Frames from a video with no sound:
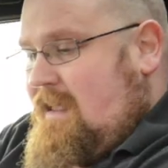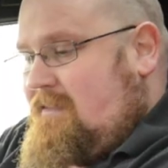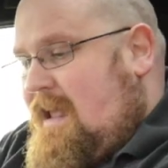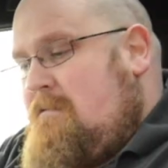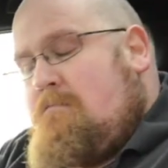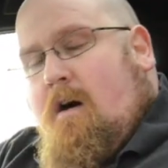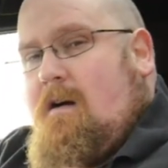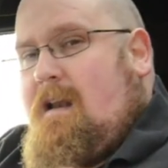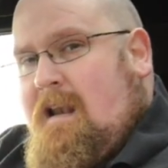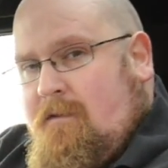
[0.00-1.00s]
is a
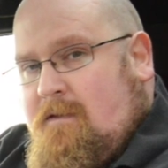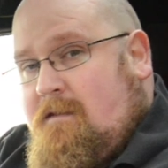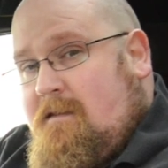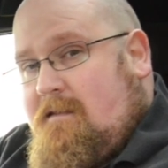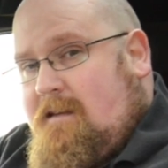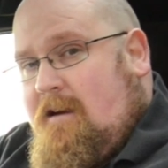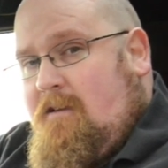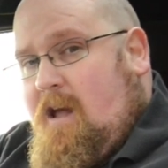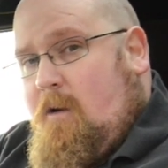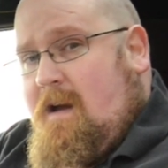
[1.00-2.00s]
Mark Levinson
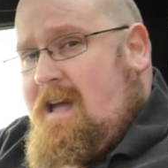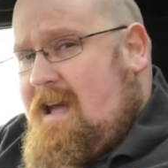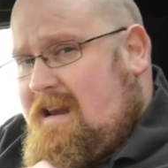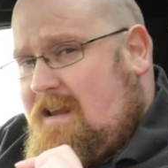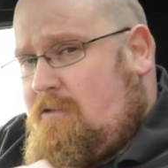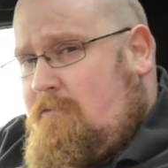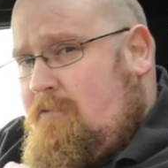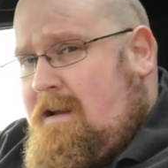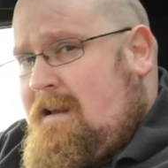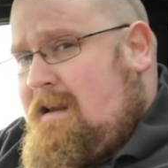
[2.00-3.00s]
stereo, and it's
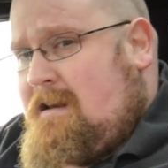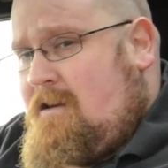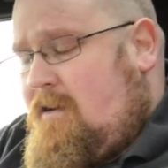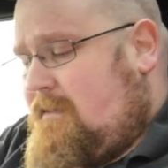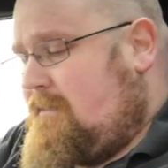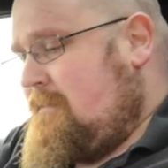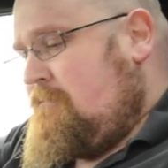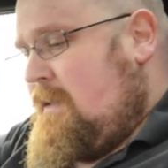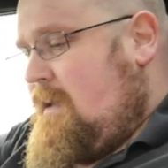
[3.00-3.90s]
really nice.